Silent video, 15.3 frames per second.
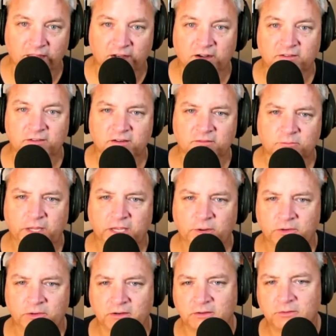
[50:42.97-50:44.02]
And I was like, Blake,
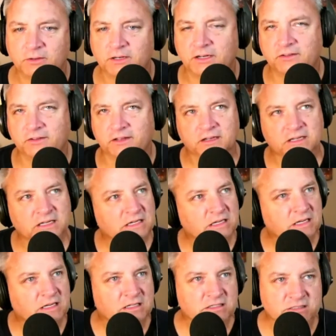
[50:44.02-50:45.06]
what are you doing? And he's like,
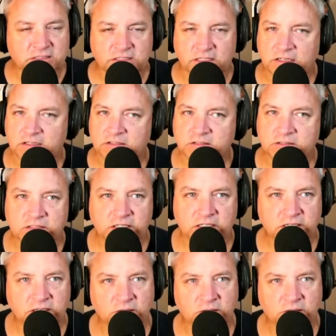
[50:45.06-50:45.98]
just